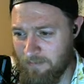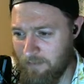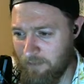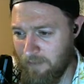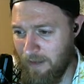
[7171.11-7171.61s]

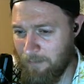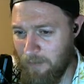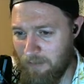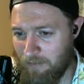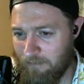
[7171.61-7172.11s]
That's okay.
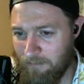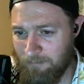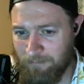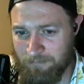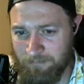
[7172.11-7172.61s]
We got rid of them.
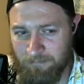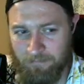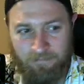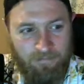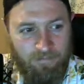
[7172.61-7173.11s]

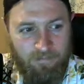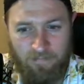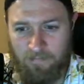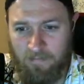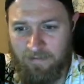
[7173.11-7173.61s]

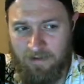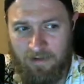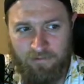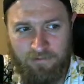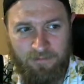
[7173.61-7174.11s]
Easy
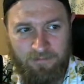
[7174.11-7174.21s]
enough.